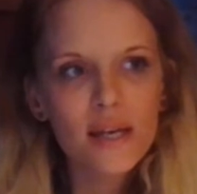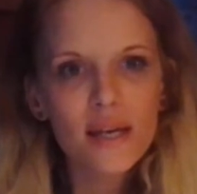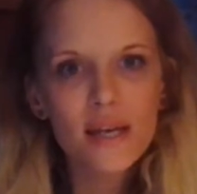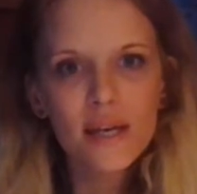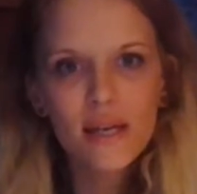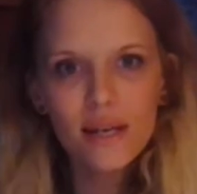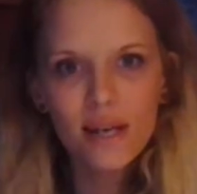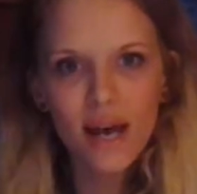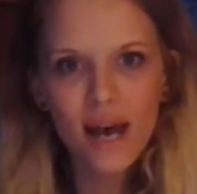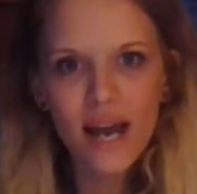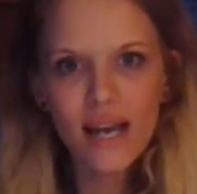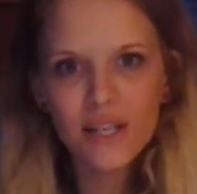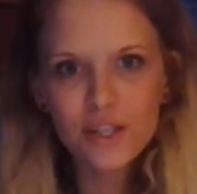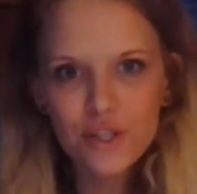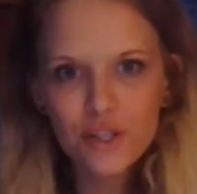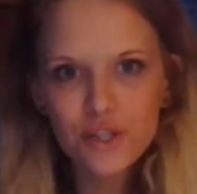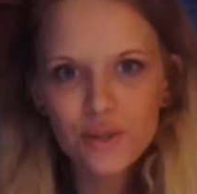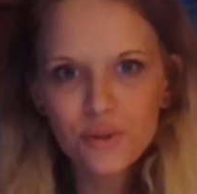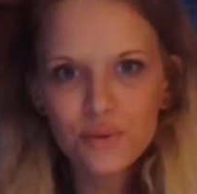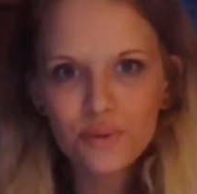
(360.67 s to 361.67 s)
And I
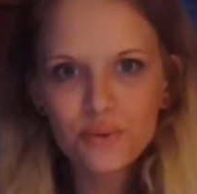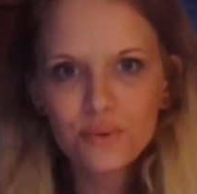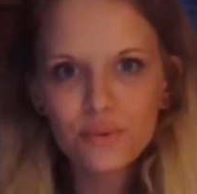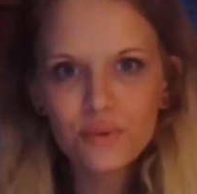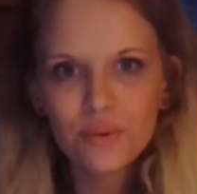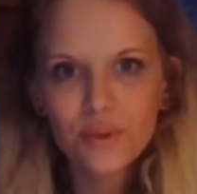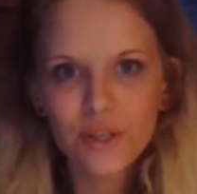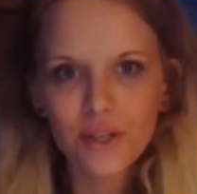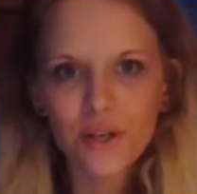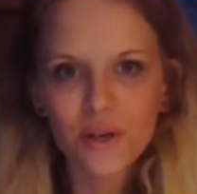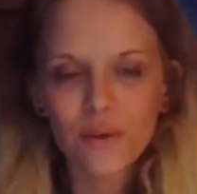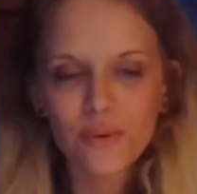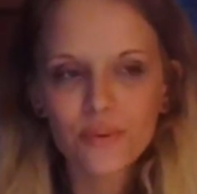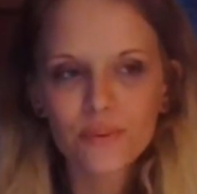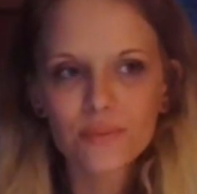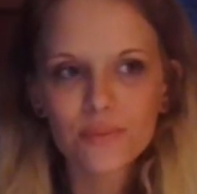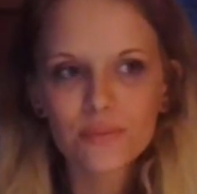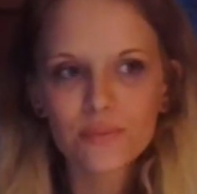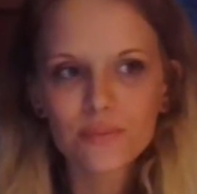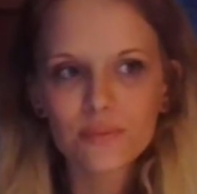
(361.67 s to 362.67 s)
do,
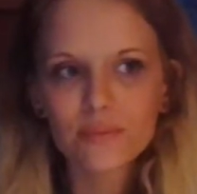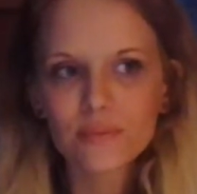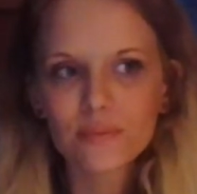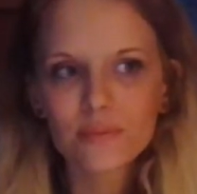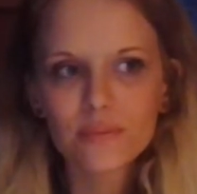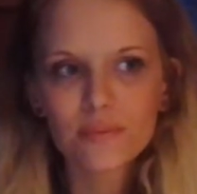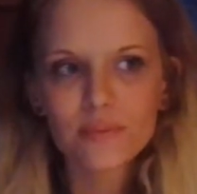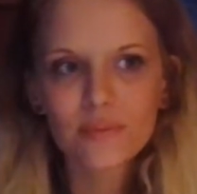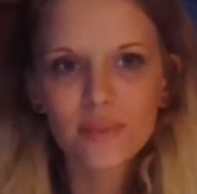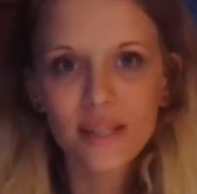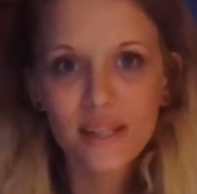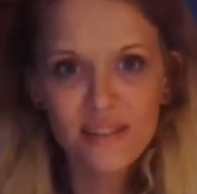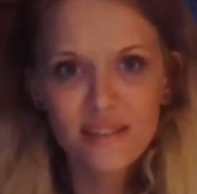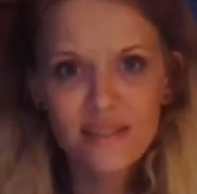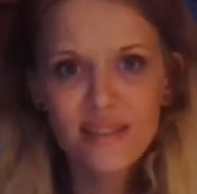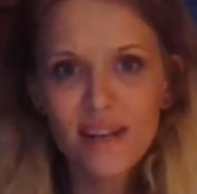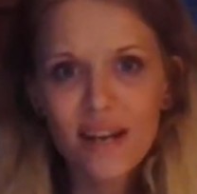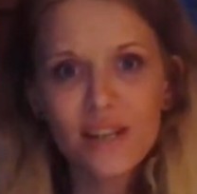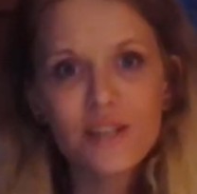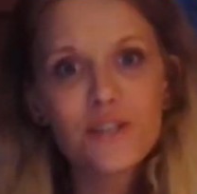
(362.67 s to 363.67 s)
like I
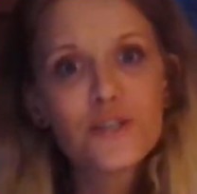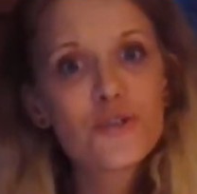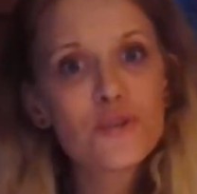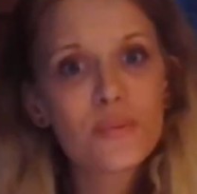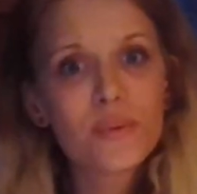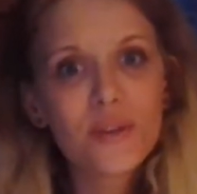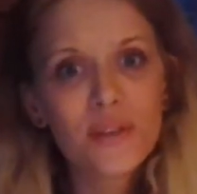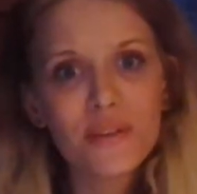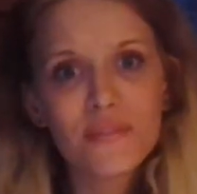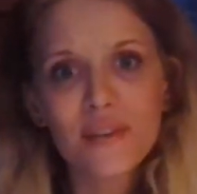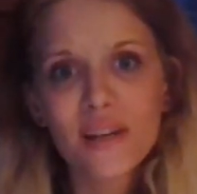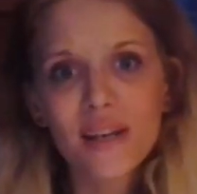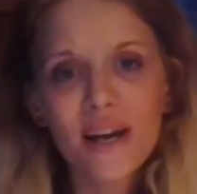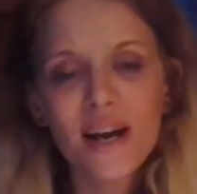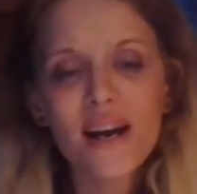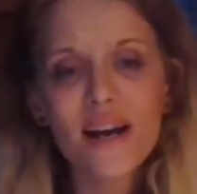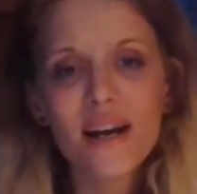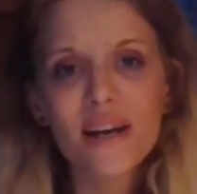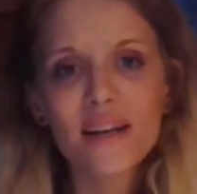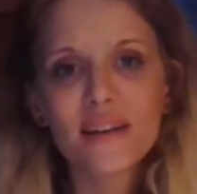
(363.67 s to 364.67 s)
said, I do believe in
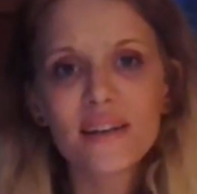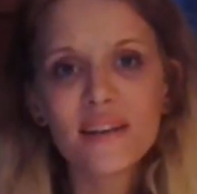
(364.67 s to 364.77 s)
God,